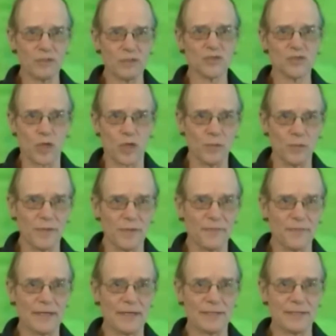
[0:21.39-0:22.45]
was talking with
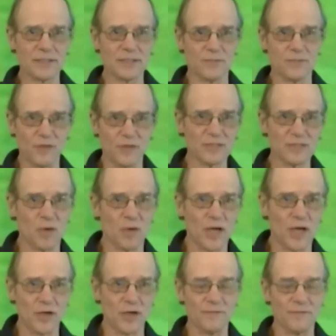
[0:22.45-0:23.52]
some friends of
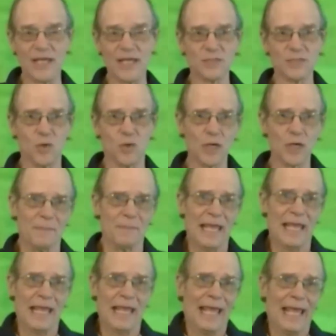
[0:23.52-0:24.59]
mine on Facebook,
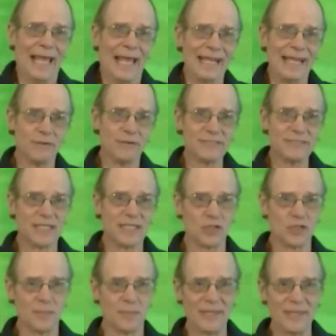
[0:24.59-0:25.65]
and I was
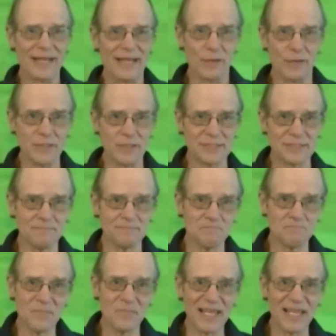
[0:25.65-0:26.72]
telling them that I was
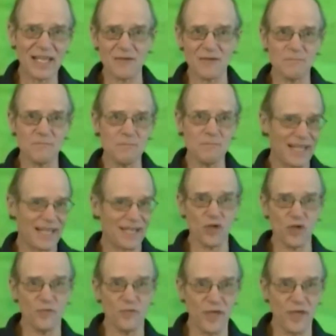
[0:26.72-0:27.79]
thinking of making a
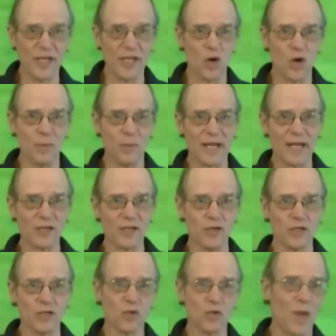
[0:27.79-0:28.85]
new video, but I
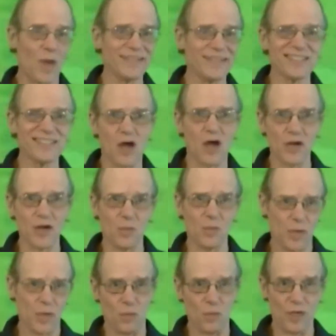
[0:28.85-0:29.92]
couldn't quite decide on
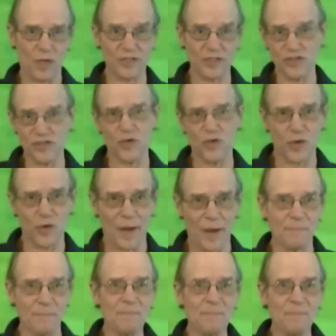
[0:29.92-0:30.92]
what I wanted to do it on.